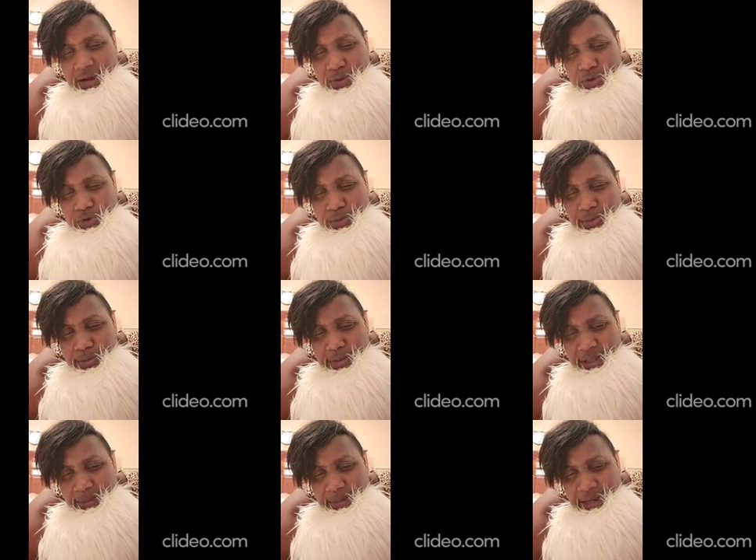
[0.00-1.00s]
I
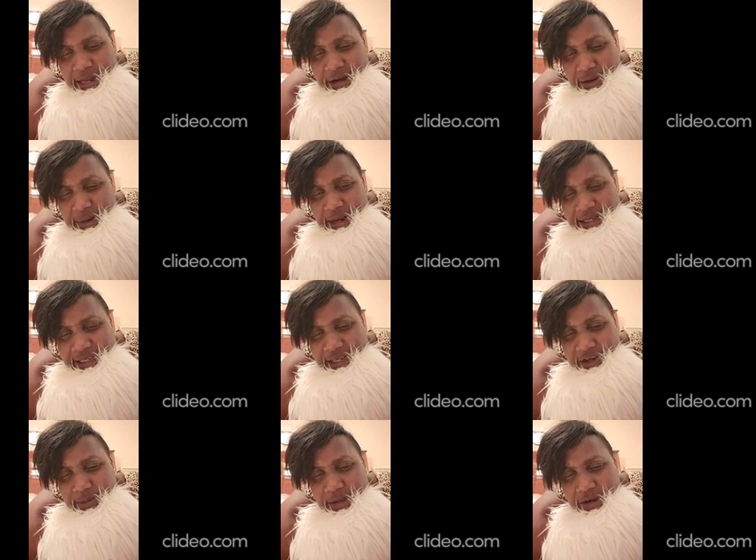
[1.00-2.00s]
am not go block
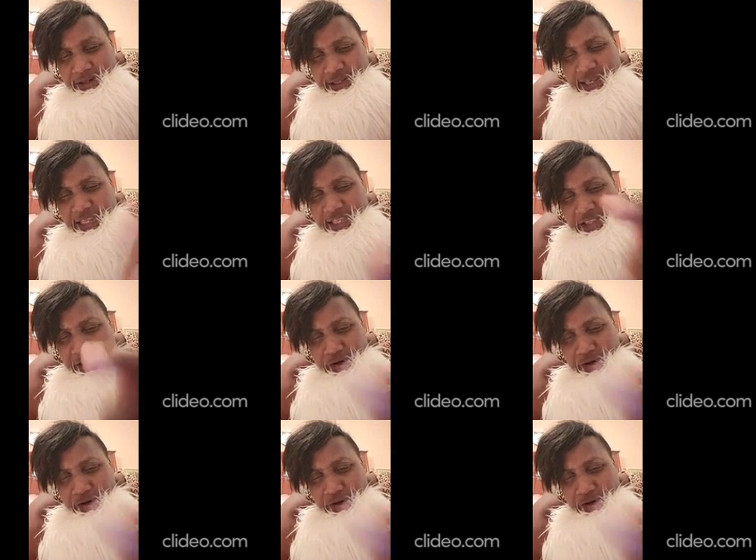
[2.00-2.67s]
you, I go delete your